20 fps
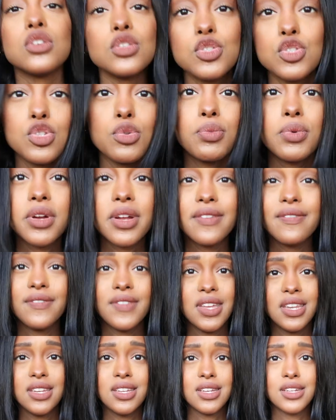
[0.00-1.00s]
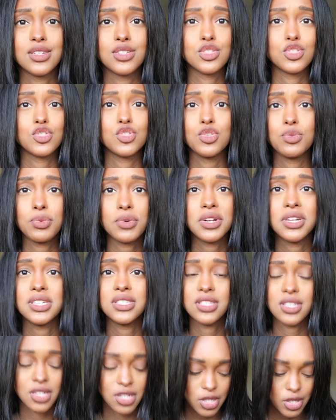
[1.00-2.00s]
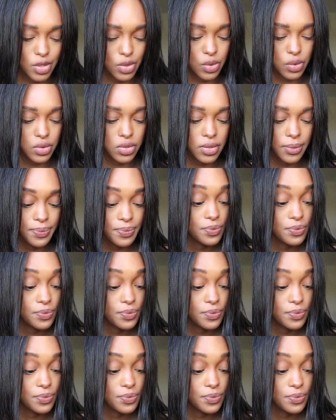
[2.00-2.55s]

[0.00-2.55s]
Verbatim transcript: Super convenient, super easy to use.